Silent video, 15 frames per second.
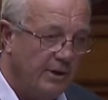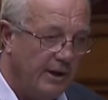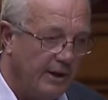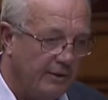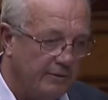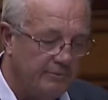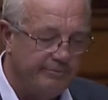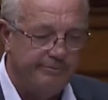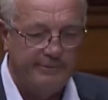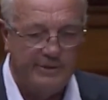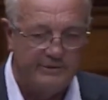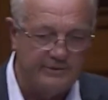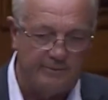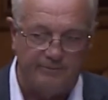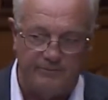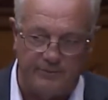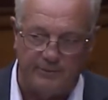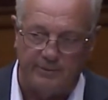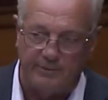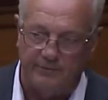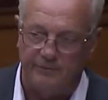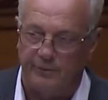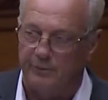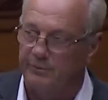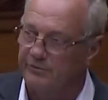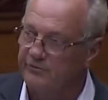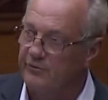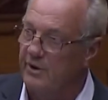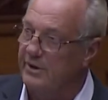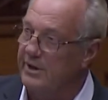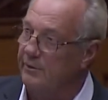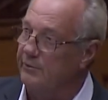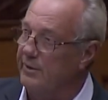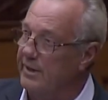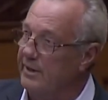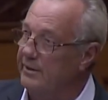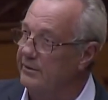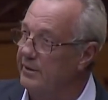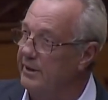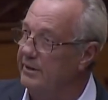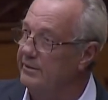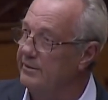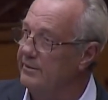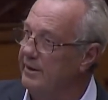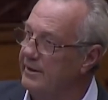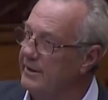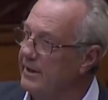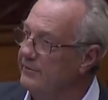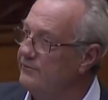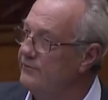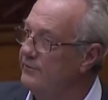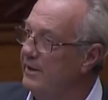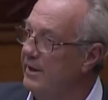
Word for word: except for if you stuck out late at night, I guess.